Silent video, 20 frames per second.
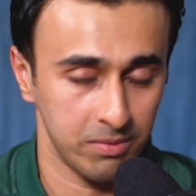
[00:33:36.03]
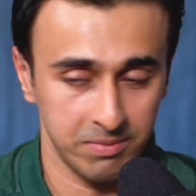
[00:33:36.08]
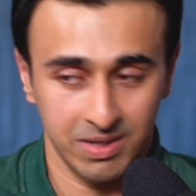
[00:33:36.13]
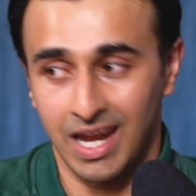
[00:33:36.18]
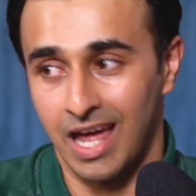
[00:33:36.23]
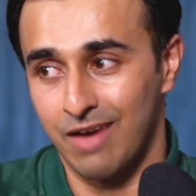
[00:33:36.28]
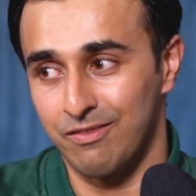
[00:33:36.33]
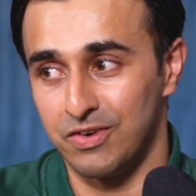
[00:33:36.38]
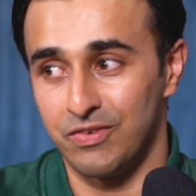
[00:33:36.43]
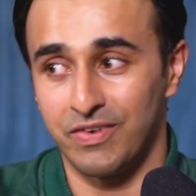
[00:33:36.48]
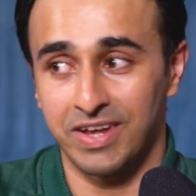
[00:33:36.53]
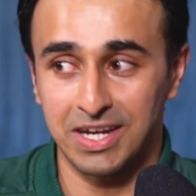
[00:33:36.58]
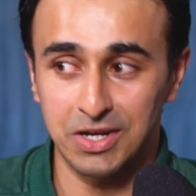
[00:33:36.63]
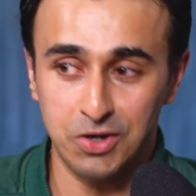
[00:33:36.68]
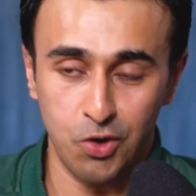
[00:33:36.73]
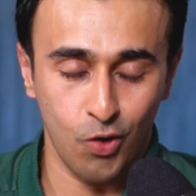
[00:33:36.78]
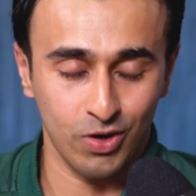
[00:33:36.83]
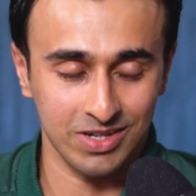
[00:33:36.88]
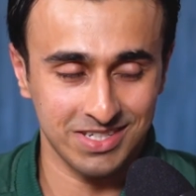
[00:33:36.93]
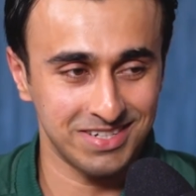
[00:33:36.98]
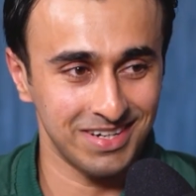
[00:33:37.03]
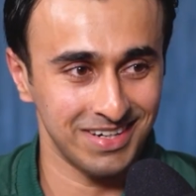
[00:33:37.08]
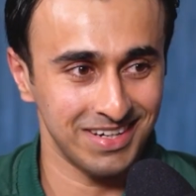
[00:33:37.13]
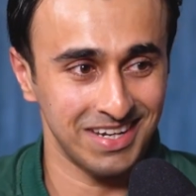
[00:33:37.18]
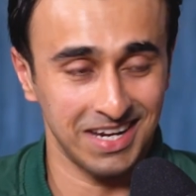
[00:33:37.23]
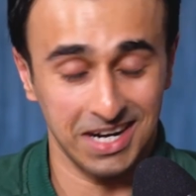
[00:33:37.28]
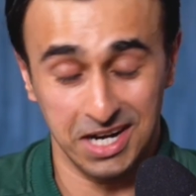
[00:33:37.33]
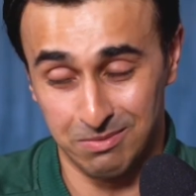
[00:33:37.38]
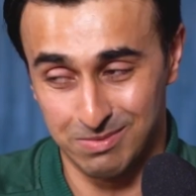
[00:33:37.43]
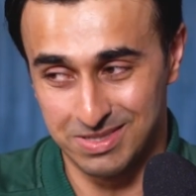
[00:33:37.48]
I mean, I have a very long
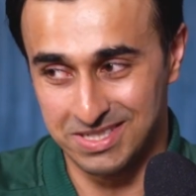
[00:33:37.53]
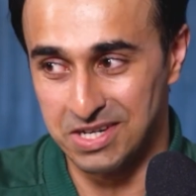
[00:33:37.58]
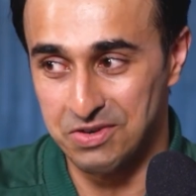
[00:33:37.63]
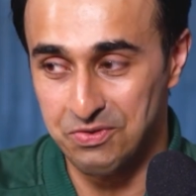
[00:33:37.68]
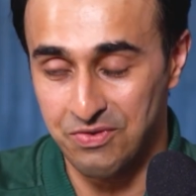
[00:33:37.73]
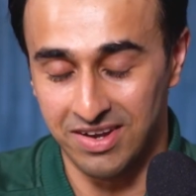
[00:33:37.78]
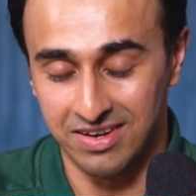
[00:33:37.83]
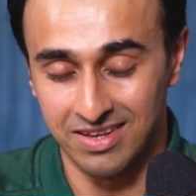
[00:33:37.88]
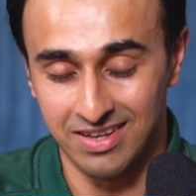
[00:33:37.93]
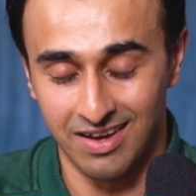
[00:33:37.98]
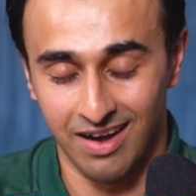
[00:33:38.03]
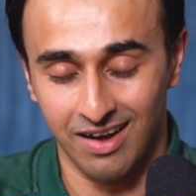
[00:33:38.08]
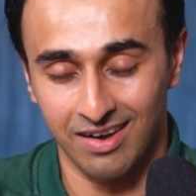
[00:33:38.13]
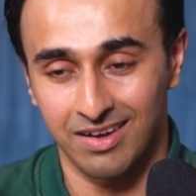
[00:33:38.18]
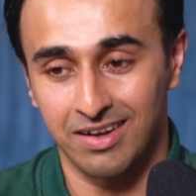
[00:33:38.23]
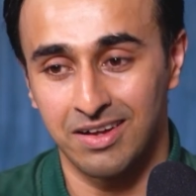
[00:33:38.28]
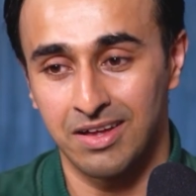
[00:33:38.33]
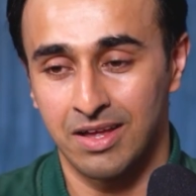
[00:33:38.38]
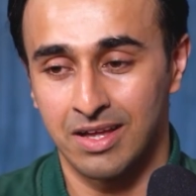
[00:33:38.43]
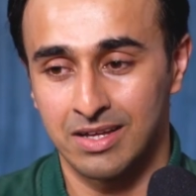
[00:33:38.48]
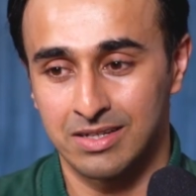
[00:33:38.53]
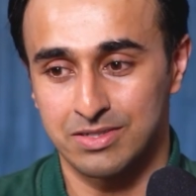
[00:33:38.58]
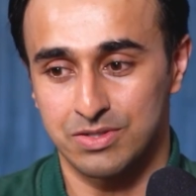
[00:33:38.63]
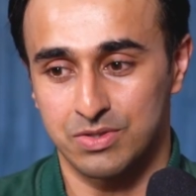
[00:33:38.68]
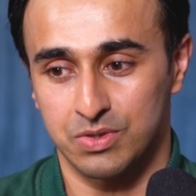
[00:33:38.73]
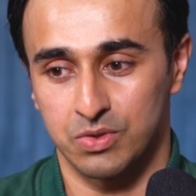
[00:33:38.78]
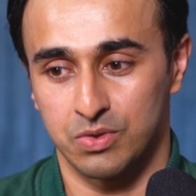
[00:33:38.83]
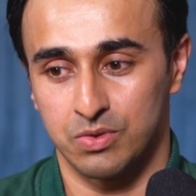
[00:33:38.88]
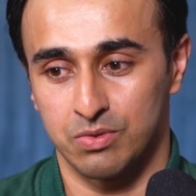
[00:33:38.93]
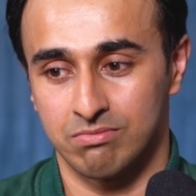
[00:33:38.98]
journey and I'm still very young.
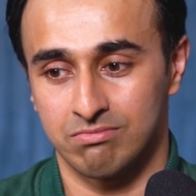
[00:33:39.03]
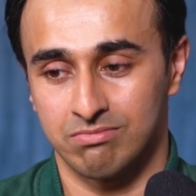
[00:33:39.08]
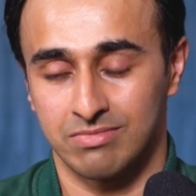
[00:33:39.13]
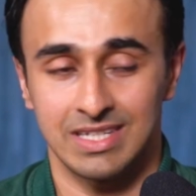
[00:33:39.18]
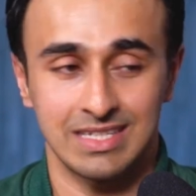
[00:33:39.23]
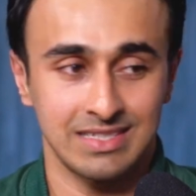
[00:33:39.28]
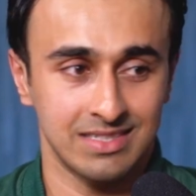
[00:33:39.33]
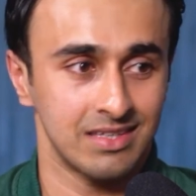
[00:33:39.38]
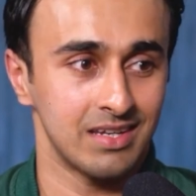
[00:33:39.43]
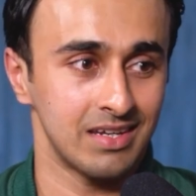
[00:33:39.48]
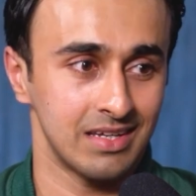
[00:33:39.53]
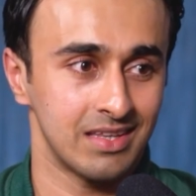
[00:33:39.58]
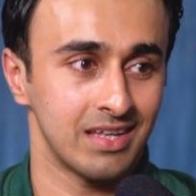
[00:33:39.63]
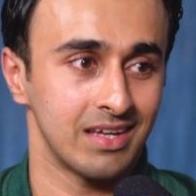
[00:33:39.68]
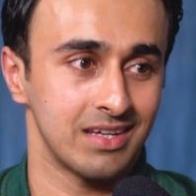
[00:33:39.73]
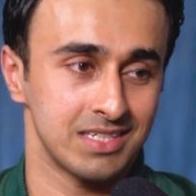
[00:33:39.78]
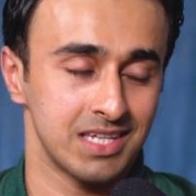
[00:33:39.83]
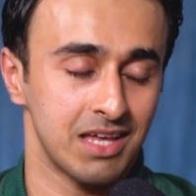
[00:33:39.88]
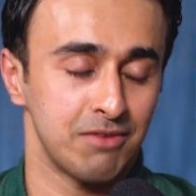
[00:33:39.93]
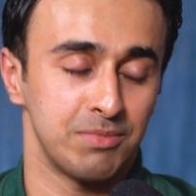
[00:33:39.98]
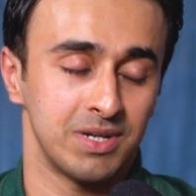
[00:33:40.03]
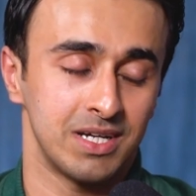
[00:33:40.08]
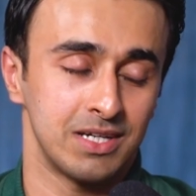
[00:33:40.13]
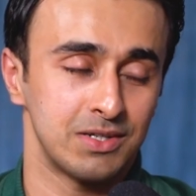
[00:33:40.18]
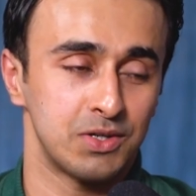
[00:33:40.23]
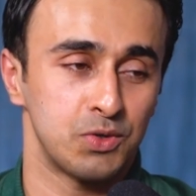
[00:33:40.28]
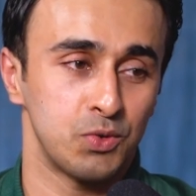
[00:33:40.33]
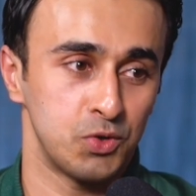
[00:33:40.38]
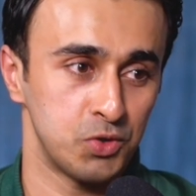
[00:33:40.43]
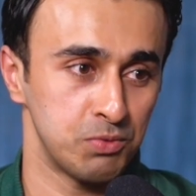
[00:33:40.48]
So these three things have
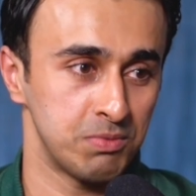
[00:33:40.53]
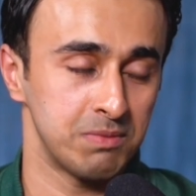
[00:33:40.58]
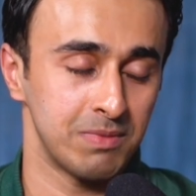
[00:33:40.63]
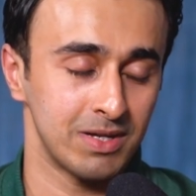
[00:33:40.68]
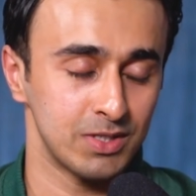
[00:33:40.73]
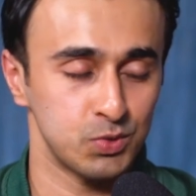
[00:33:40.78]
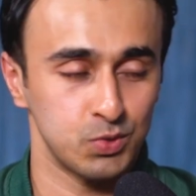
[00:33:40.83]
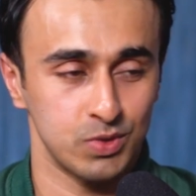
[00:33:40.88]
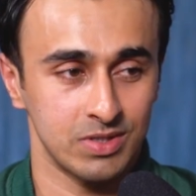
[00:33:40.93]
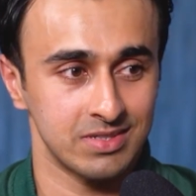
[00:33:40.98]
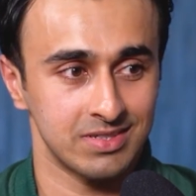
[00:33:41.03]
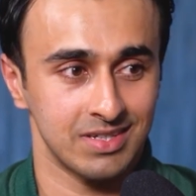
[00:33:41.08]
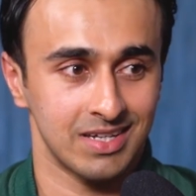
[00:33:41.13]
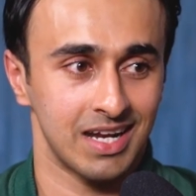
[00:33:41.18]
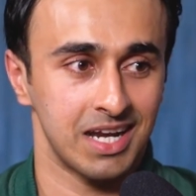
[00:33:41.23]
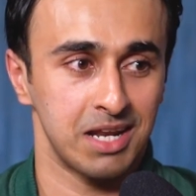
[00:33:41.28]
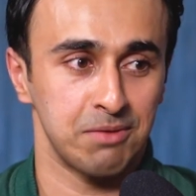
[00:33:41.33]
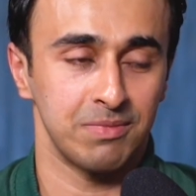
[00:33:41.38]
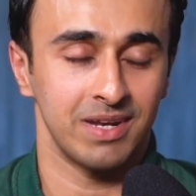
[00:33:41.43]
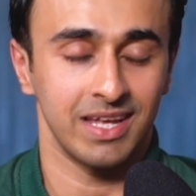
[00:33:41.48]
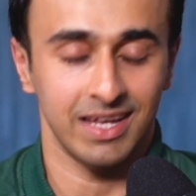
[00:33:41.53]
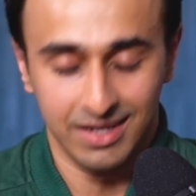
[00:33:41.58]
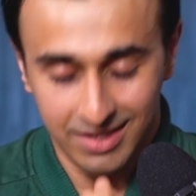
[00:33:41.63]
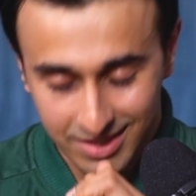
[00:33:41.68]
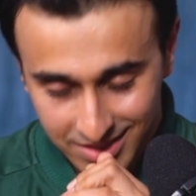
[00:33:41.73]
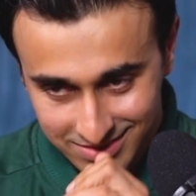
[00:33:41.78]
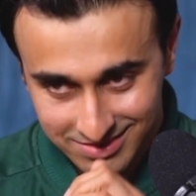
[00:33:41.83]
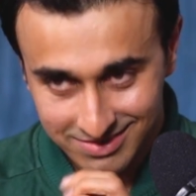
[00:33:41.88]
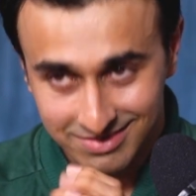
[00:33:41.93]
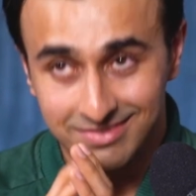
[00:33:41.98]
been told to me by Suraj sir, and I'm
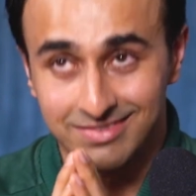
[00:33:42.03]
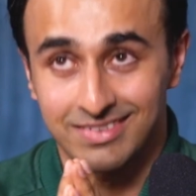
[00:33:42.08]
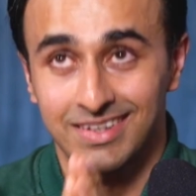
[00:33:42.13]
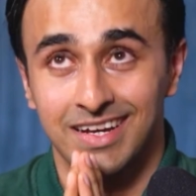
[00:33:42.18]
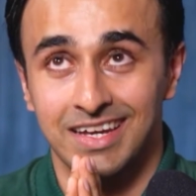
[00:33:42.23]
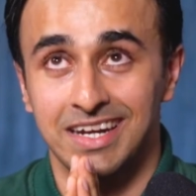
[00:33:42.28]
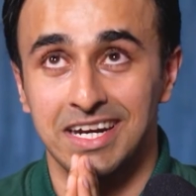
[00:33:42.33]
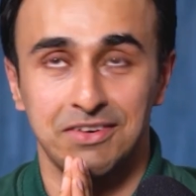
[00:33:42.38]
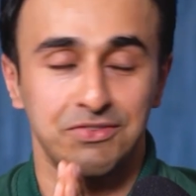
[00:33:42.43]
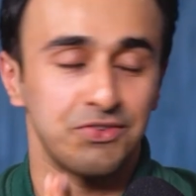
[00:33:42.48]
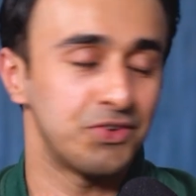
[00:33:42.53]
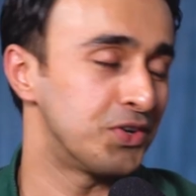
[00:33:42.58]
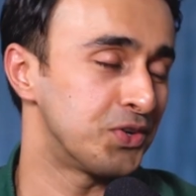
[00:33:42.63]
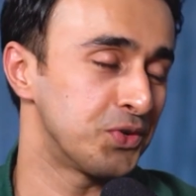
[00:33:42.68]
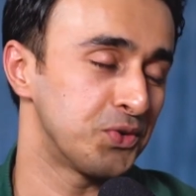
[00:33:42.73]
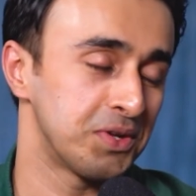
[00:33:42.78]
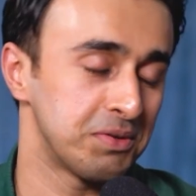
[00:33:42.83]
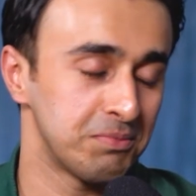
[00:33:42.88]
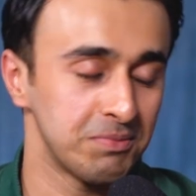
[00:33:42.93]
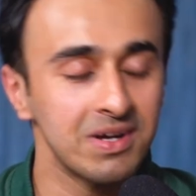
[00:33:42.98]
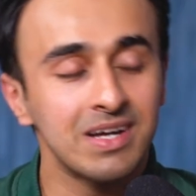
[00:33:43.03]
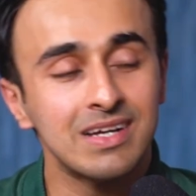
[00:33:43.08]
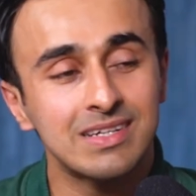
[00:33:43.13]
grateful to him.